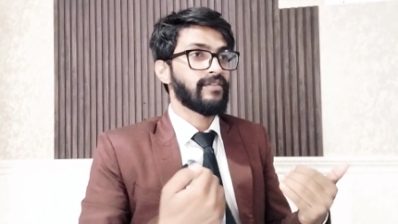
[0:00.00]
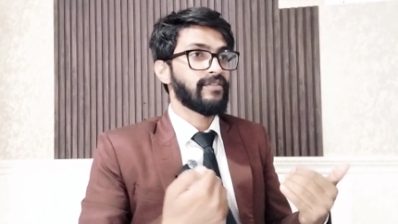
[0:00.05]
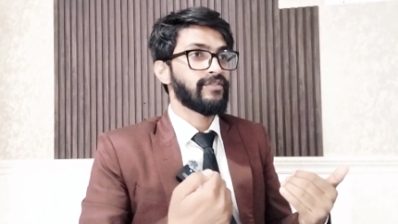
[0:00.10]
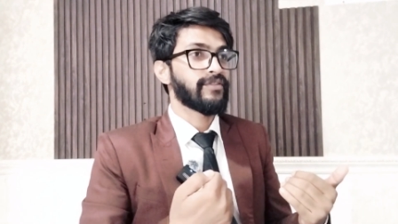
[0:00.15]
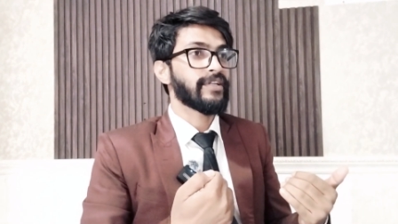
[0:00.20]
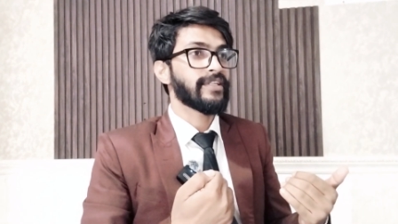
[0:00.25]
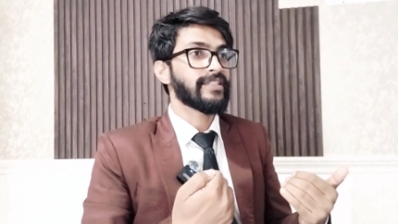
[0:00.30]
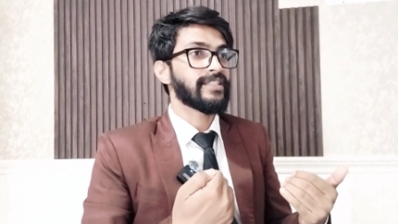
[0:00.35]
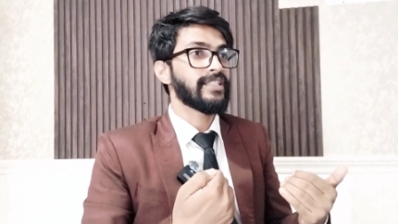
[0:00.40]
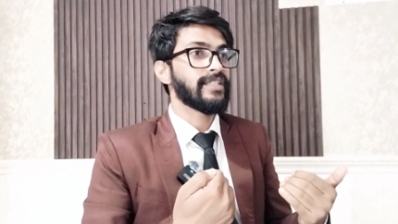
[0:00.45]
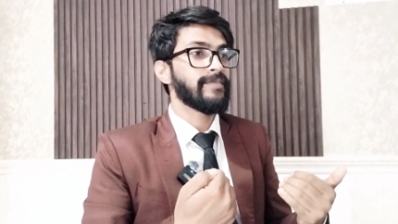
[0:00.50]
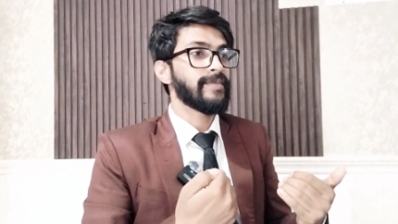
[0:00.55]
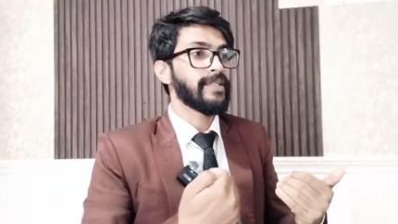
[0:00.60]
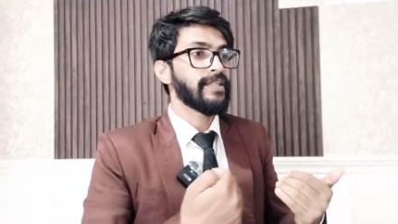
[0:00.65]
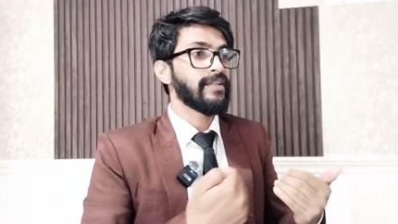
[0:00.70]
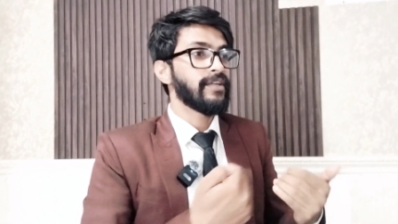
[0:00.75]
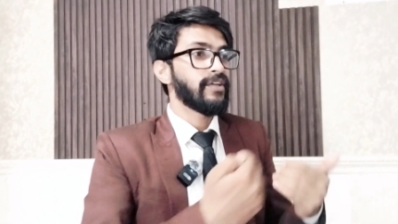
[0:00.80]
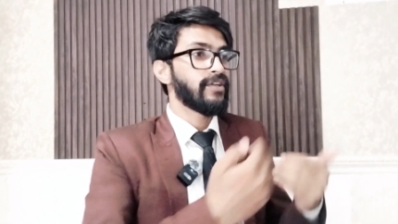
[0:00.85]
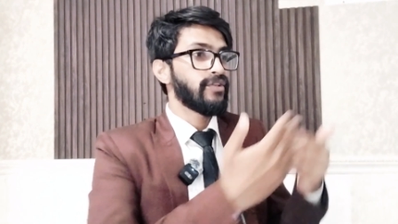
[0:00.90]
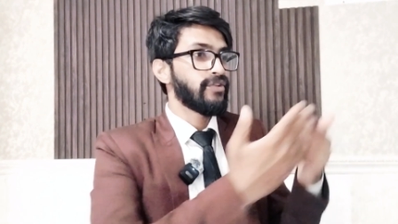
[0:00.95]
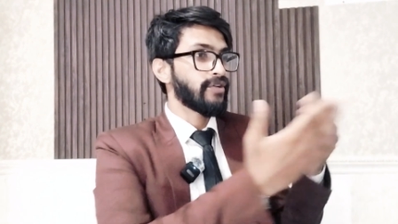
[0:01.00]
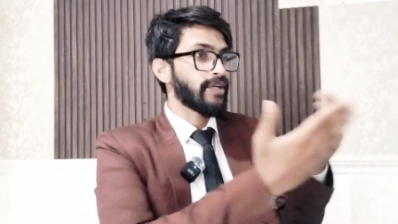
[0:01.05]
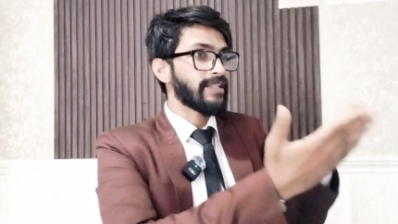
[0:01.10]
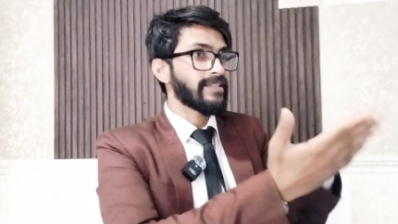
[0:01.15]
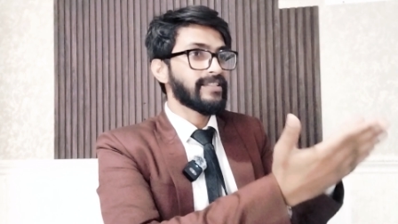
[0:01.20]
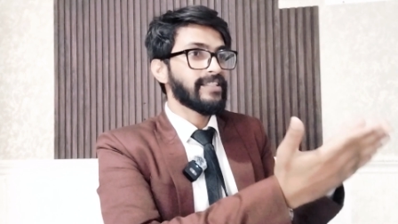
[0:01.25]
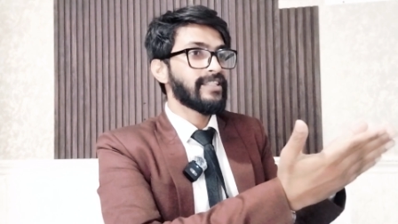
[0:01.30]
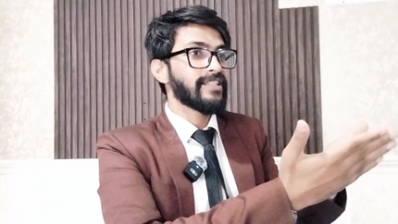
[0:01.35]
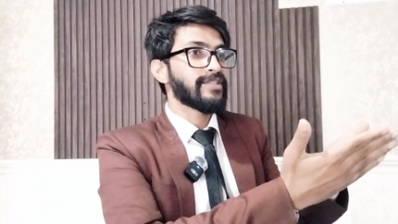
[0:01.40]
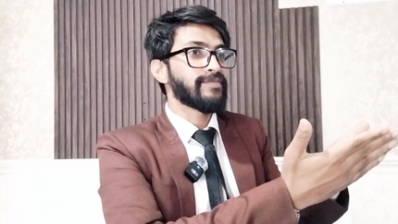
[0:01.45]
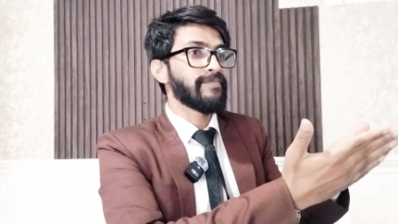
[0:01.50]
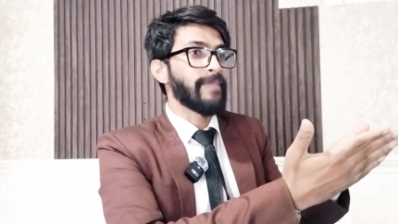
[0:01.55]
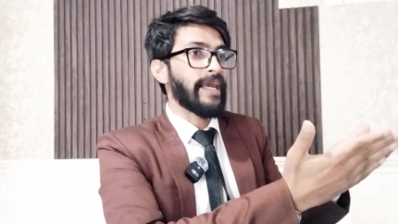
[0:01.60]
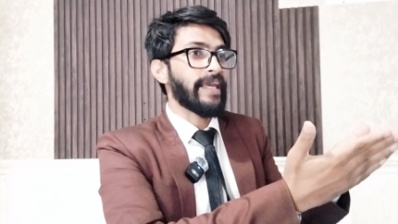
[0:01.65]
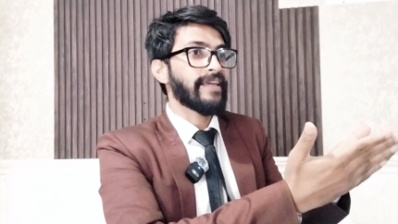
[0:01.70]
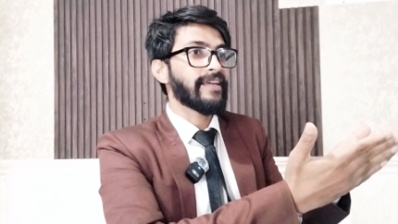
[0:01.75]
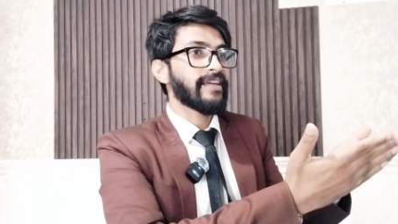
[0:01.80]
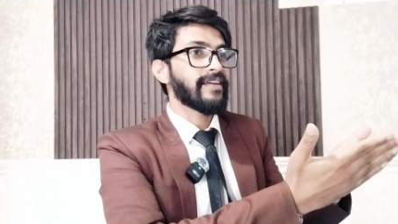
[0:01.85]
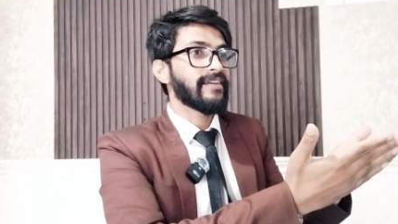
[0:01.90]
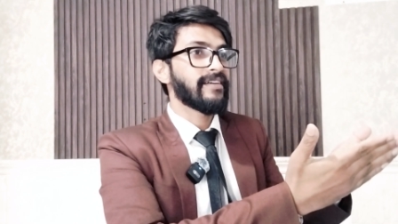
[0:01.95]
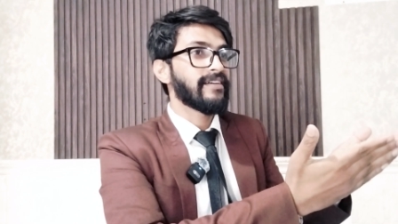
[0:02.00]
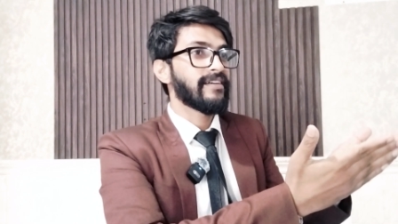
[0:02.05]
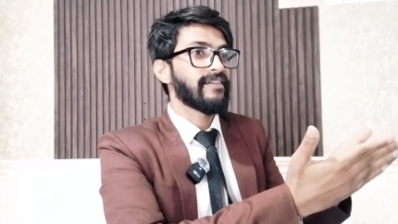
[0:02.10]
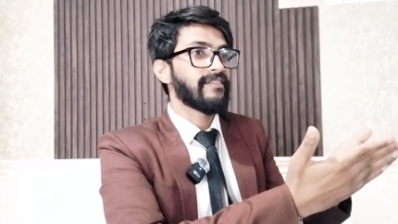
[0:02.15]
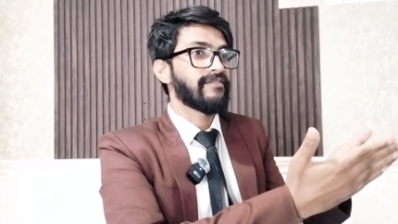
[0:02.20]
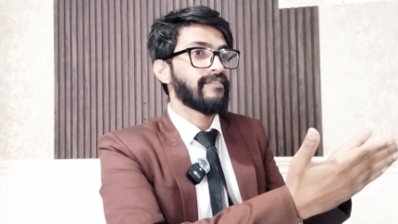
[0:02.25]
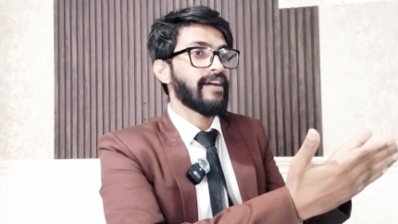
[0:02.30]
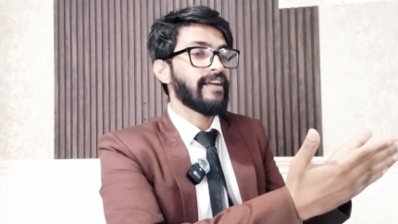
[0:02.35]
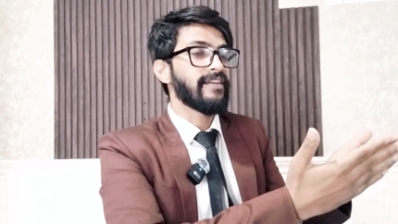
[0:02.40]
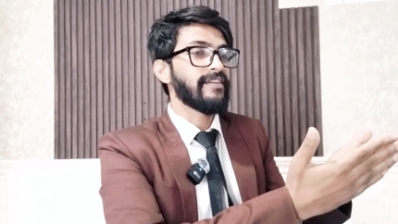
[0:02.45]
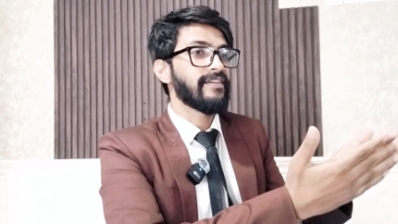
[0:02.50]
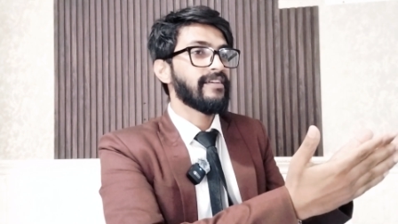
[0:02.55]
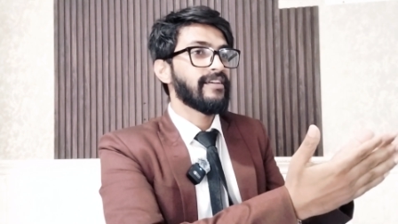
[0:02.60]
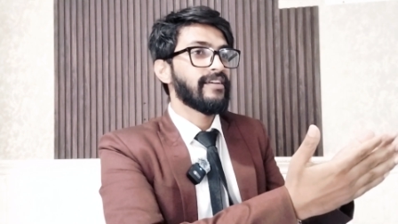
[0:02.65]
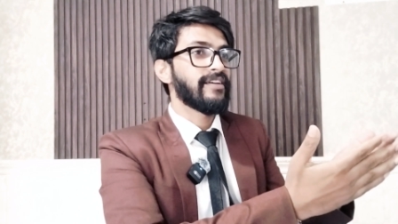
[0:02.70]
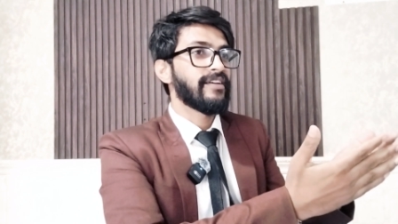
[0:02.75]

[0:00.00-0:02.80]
you can see this mic, right?